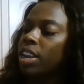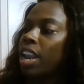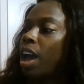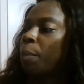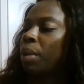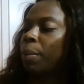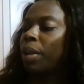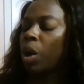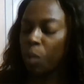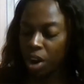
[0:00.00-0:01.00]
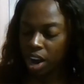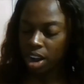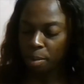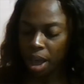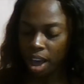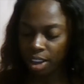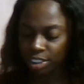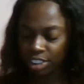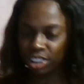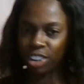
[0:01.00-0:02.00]
Now people are worried
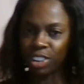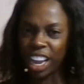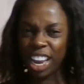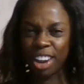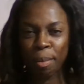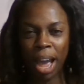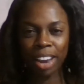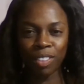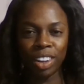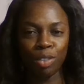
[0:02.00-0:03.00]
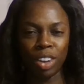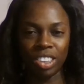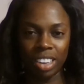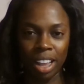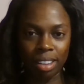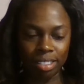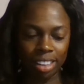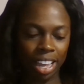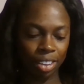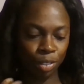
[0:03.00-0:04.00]
about, you know, can your body really flush that,
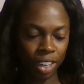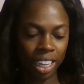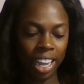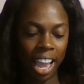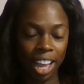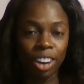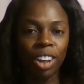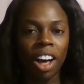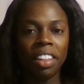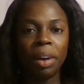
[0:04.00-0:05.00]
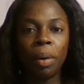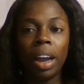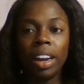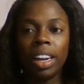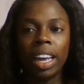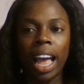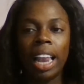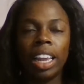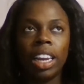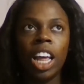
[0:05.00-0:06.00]
like really handle all that water, a
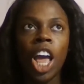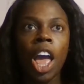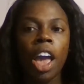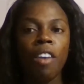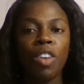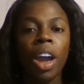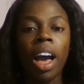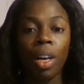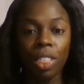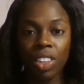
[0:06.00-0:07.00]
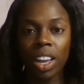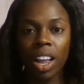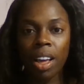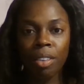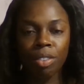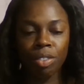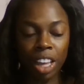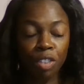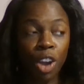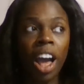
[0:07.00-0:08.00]
gallon? If you're healthy enough,
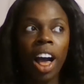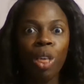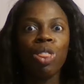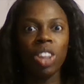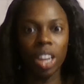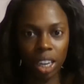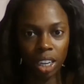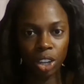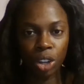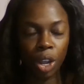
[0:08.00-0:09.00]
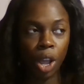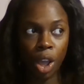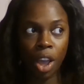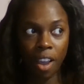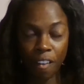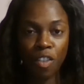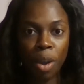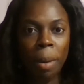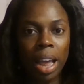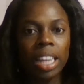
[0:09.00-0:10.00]
like if you're healthy, if
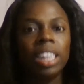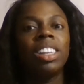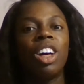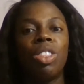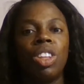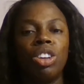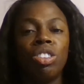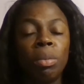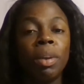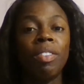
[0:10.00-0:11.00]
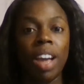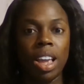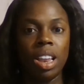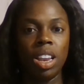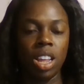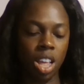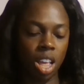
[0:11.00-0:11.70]
your body is healthy, you should be fine.